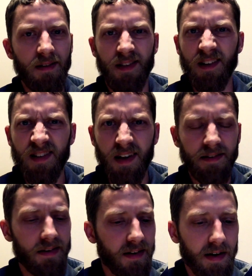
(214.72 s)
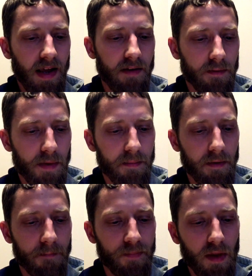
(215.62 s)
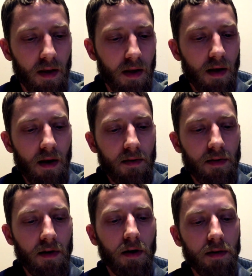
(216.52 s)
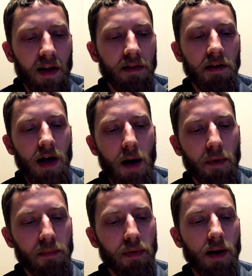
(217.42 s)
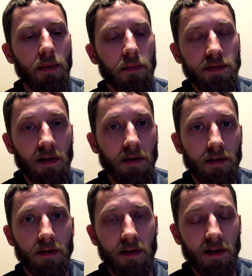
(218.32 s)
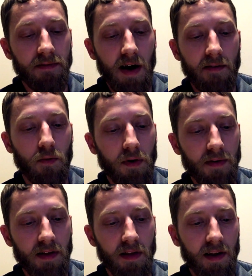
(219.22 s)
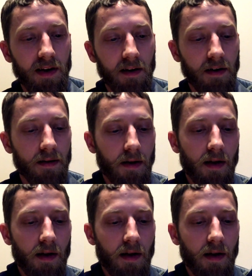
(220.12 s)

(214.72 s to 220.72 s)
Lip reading: $600, I can't remember. So that's the common problem with the C5 Corvettes, I hear.